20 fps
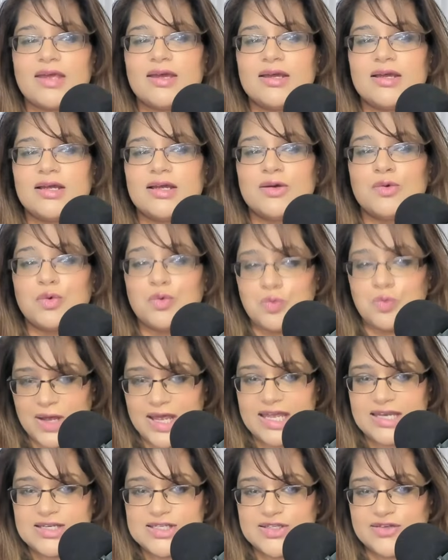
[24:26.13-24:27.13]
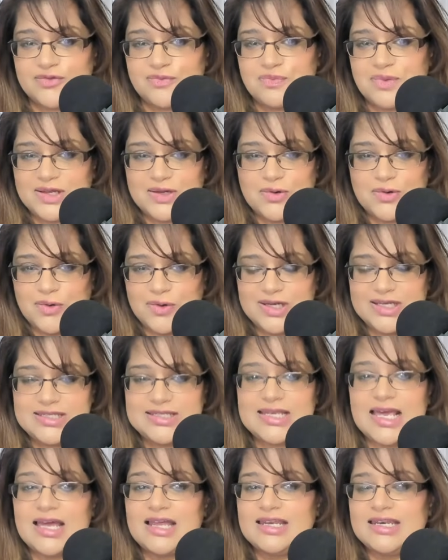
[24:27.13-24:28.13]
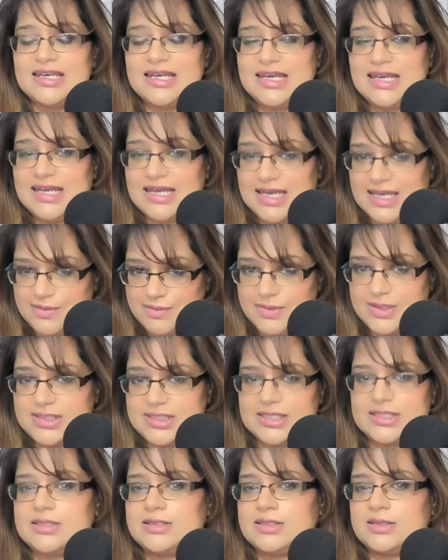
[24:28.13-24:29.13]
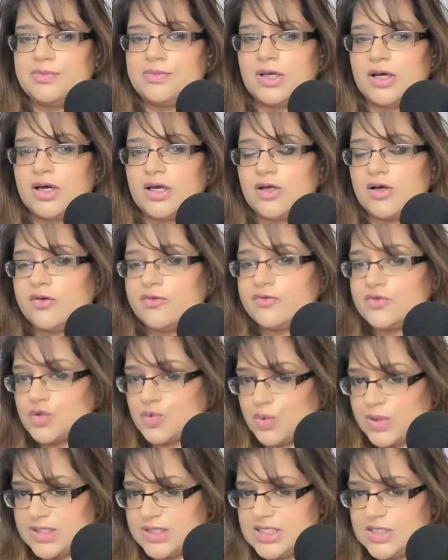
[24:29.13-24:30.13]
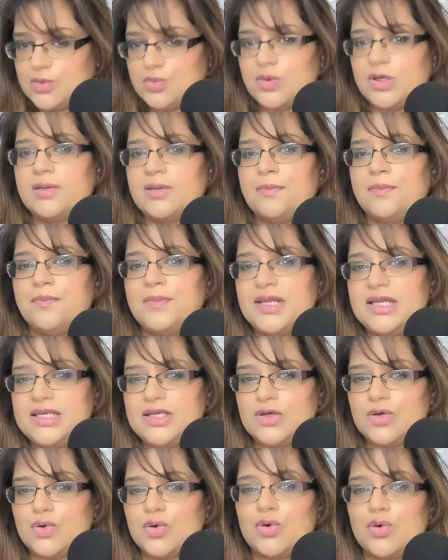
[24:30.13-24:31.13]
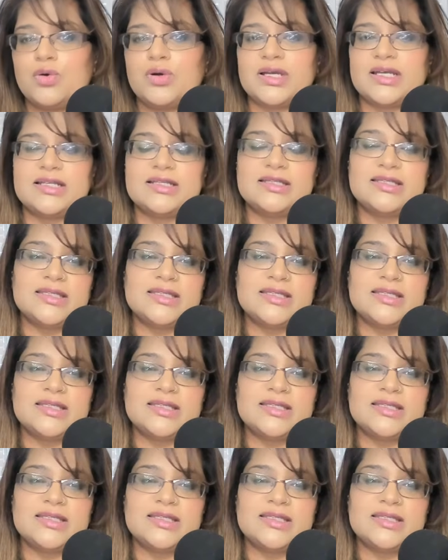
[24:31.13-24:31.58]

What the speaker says: Awareness of Bitcoin's limited supply of 21 million coins